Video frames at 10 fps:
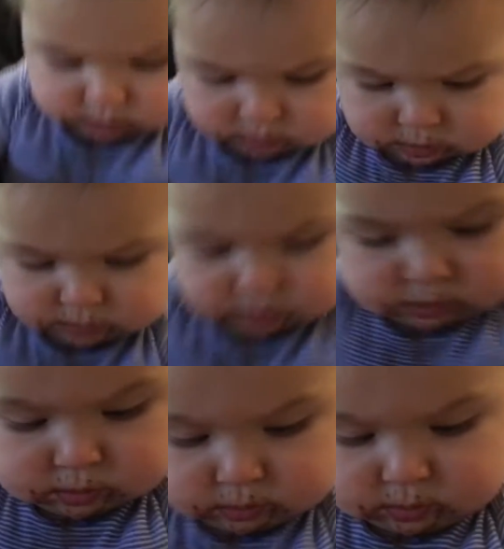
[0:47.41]
treat.
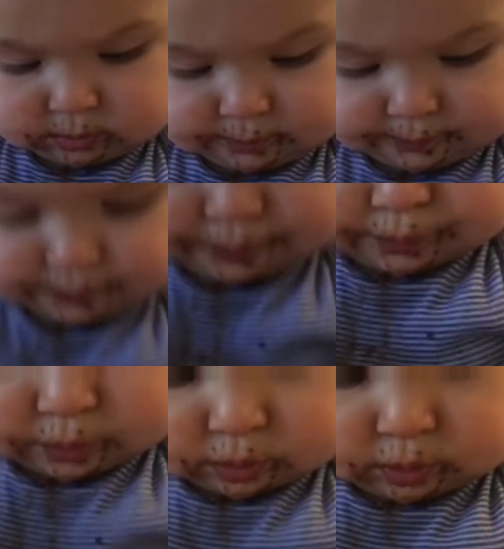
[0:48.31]
You can't even
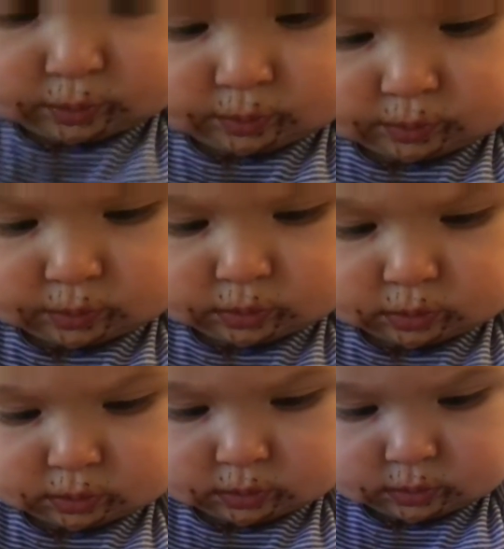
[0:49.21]
talk yet.
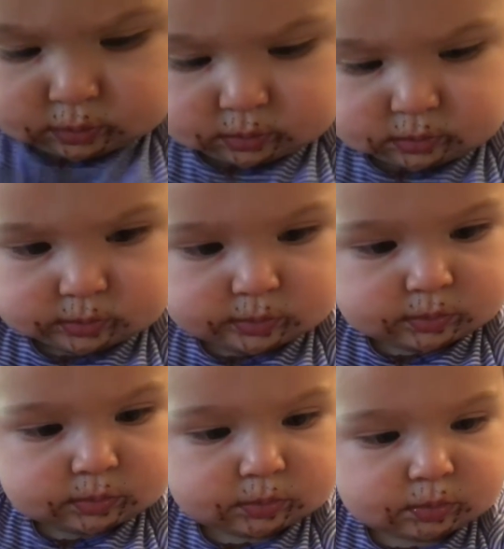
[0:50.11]
You're only
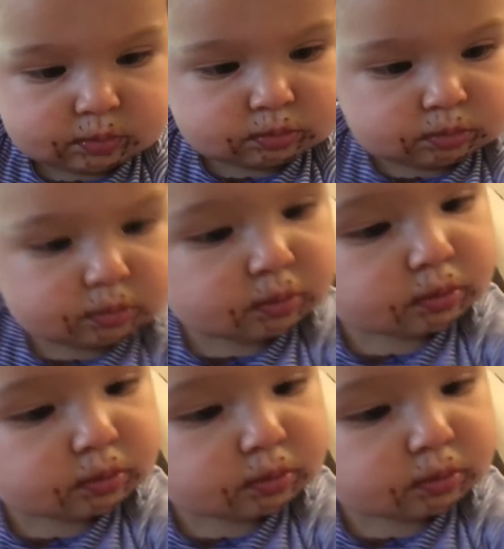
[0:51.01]
eight months old,